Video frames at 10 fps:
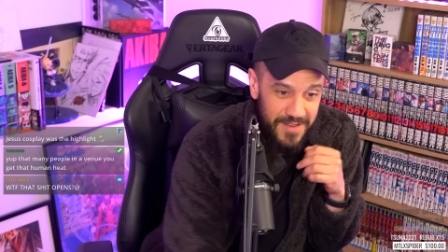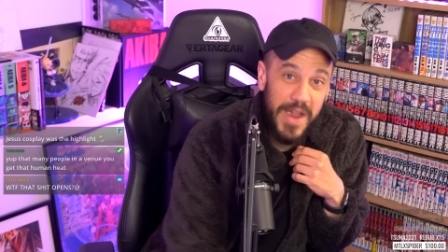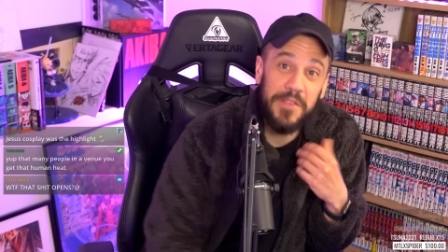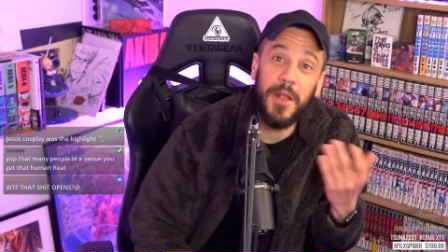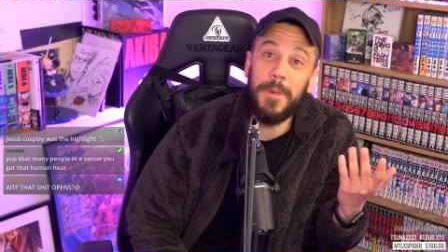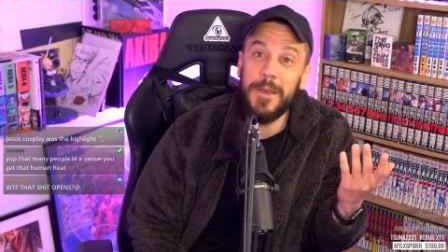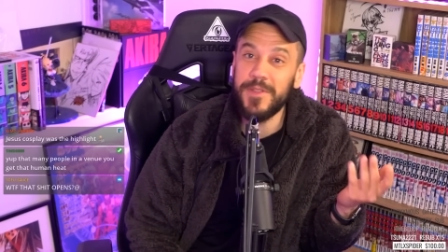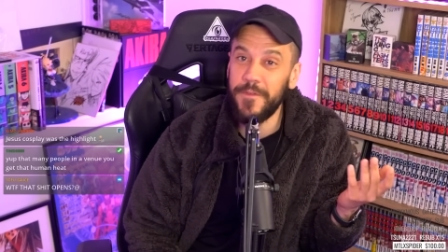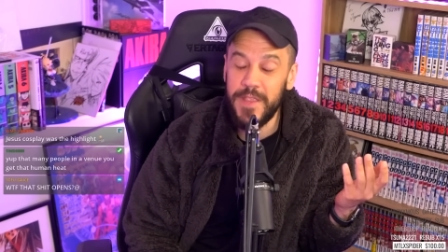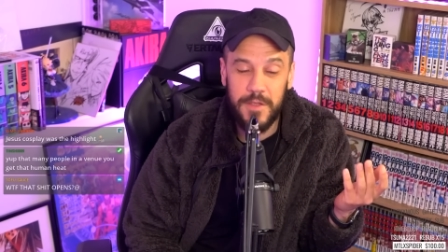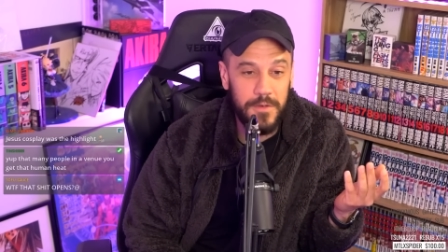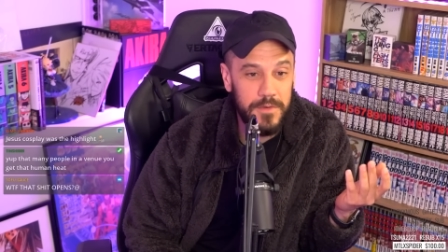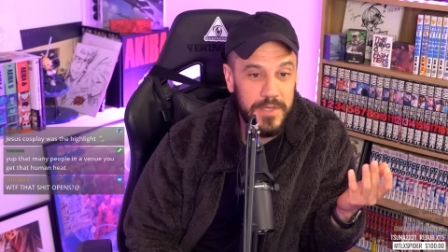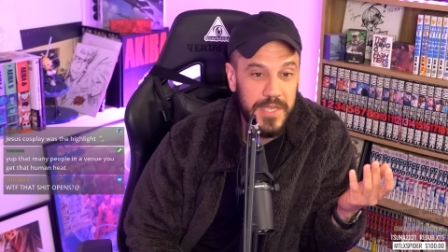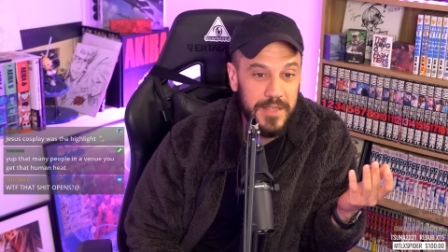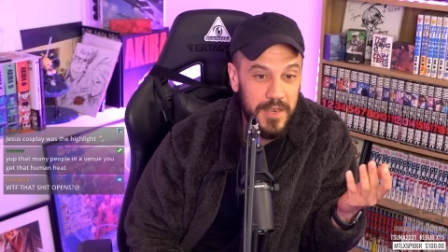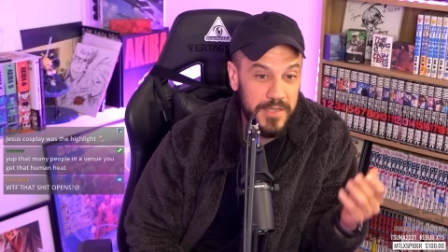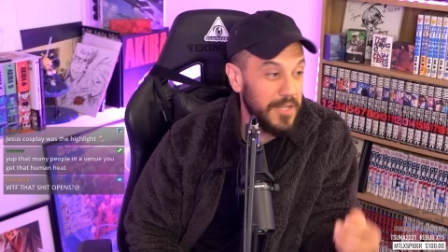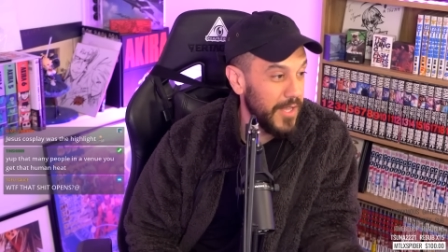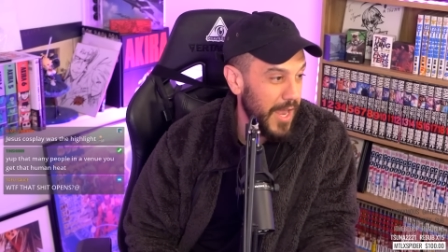My other complaint about the venue is that they
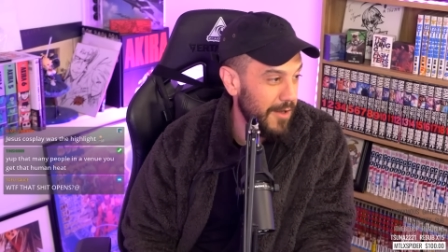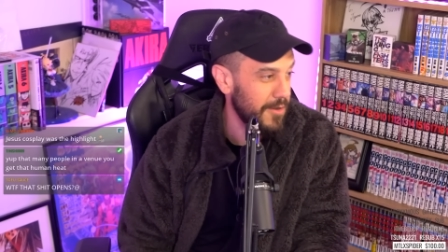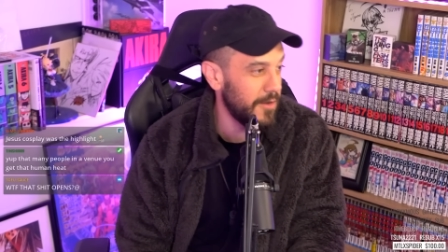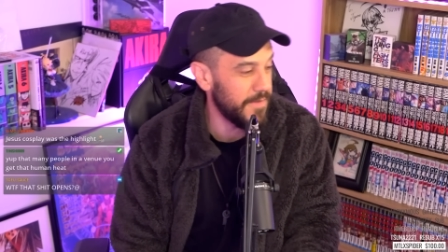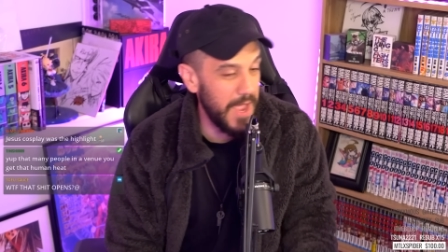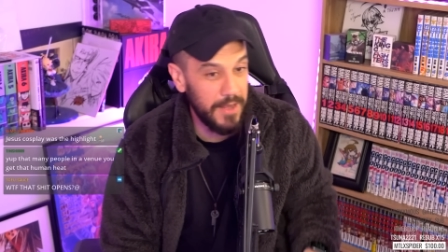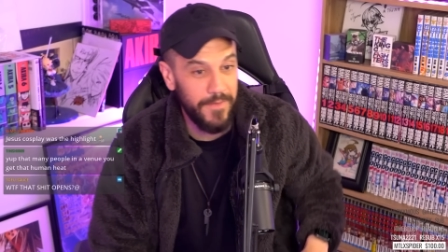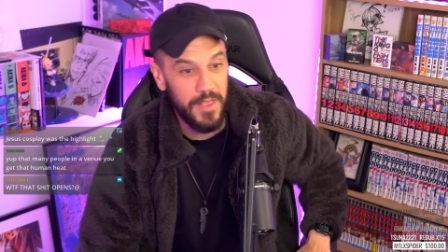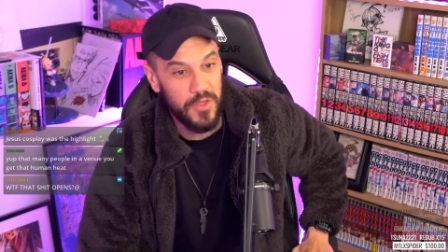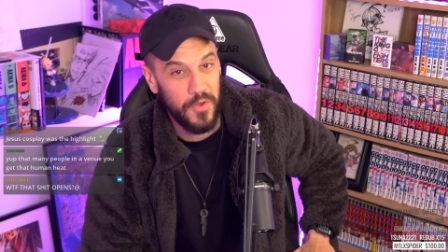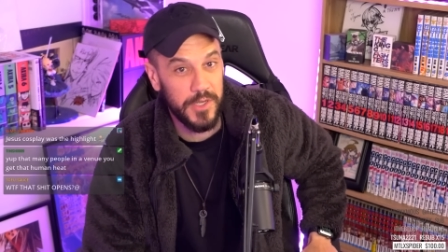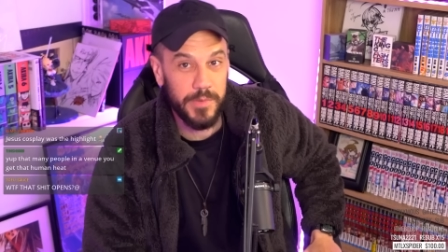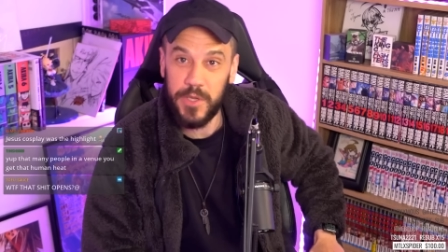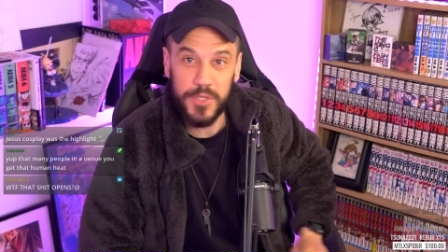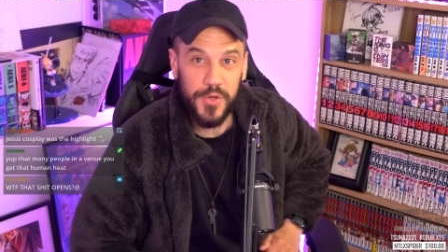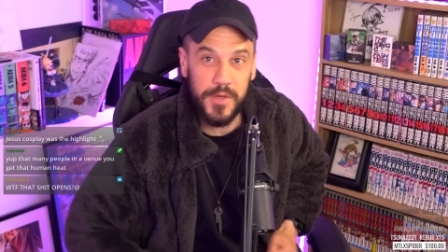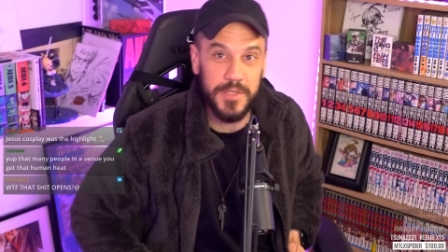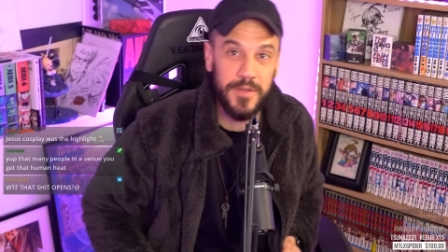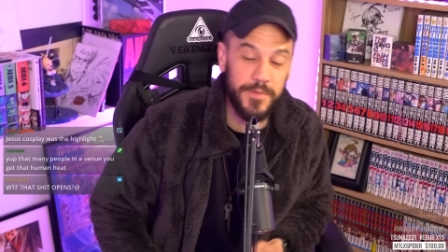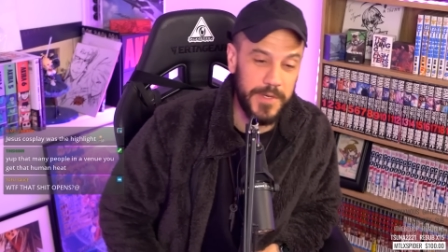didn't sell any alcohol. They had convenience stores with no strong
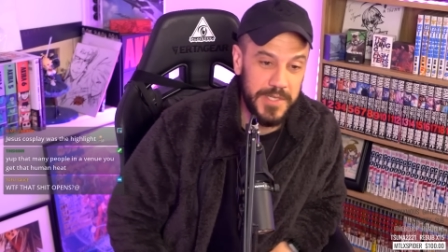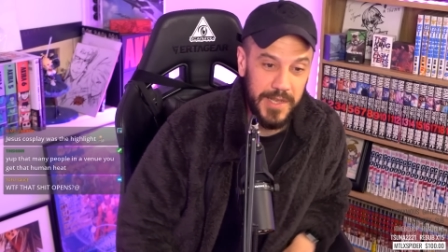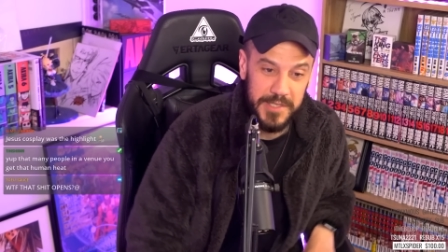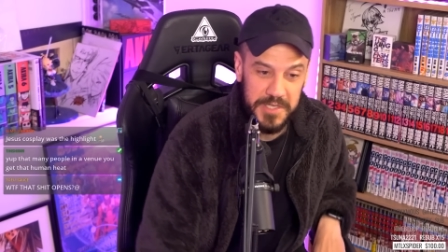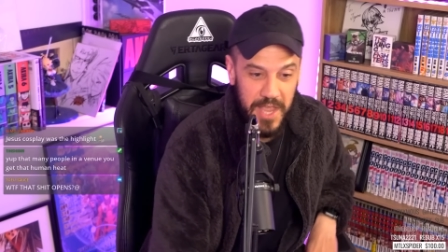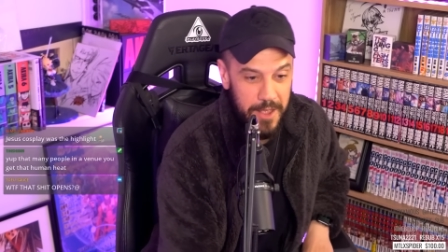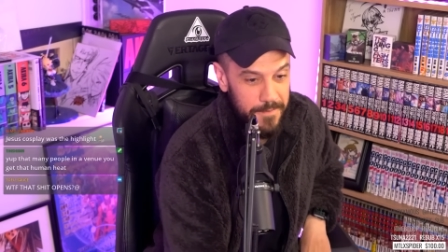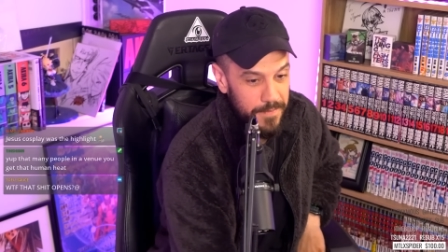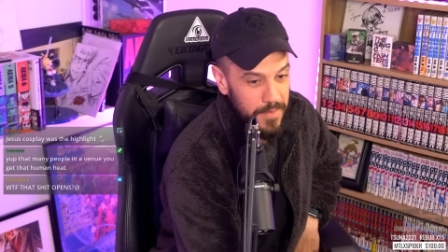zeros. What is that? It's a scam.